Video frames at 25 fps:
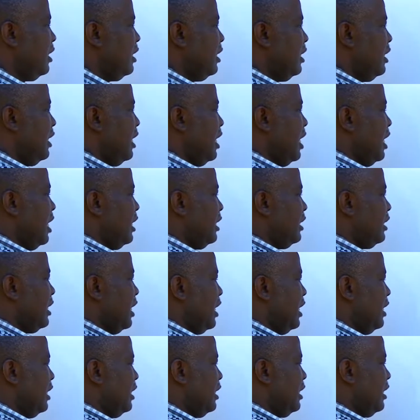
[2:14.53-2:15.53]
The answer
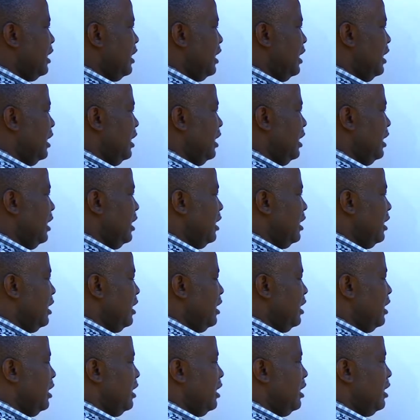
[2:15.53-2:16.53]
is A,
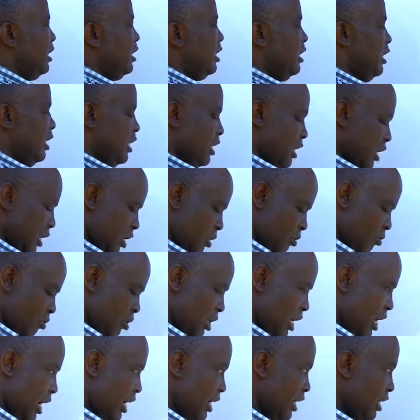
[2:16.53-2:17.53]

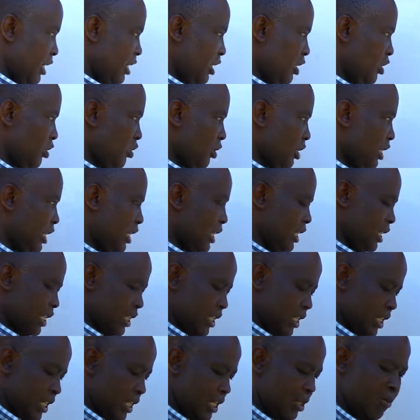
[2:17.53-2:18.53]
hemorrhoid
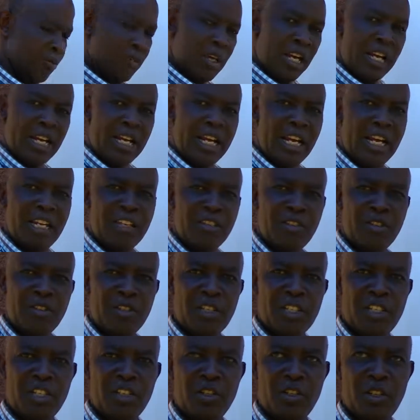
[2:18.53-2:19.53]
shortens. Hemorrhoid does
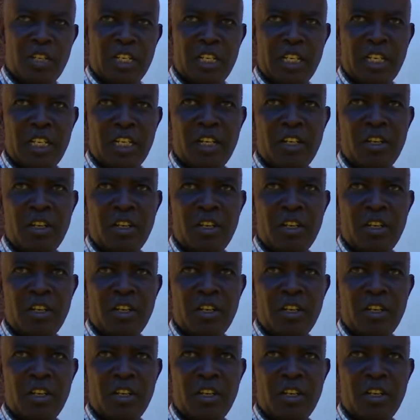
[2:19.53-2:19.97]
not shorten.